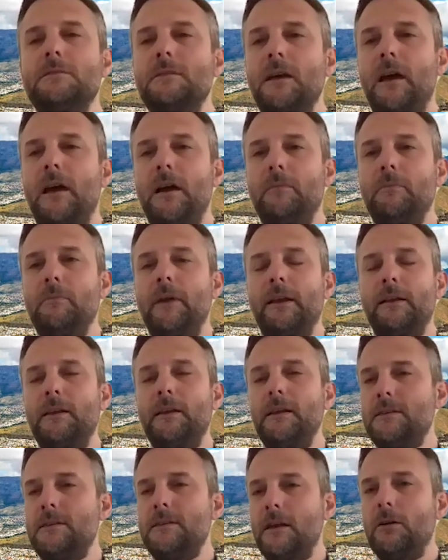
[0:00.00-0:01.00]
at least
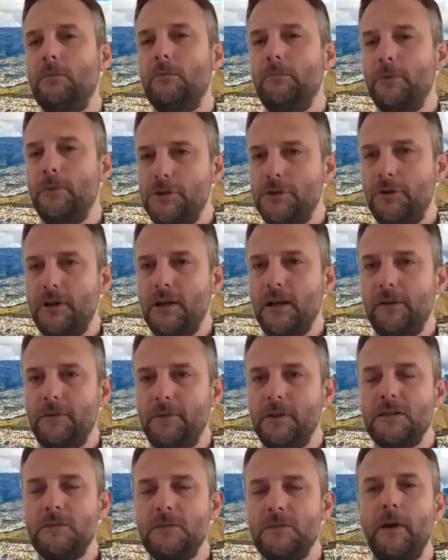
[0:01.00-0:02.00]
that are mature enough in
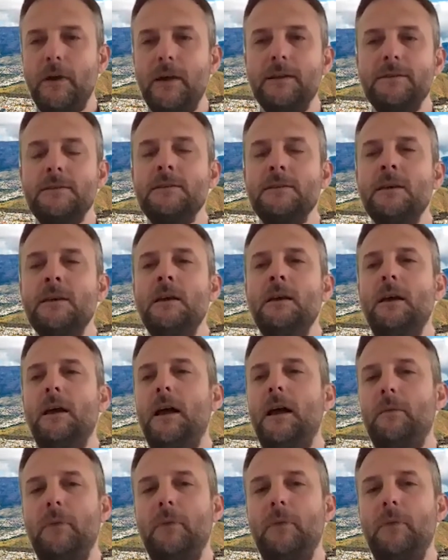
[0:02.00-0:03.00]
the space,
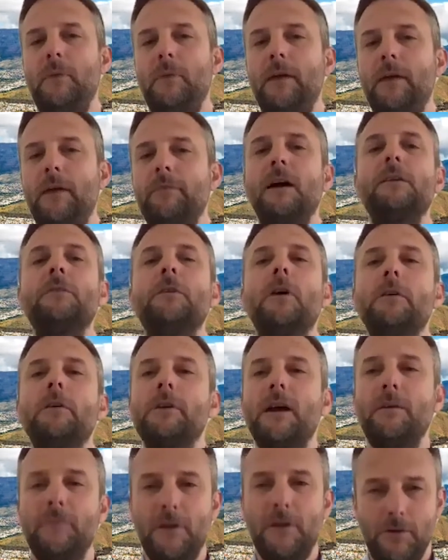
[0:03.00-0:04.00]
have kind of overcome
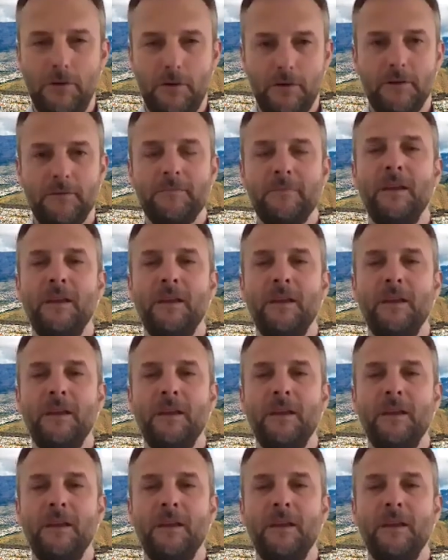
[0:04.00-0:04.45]
that hurdle.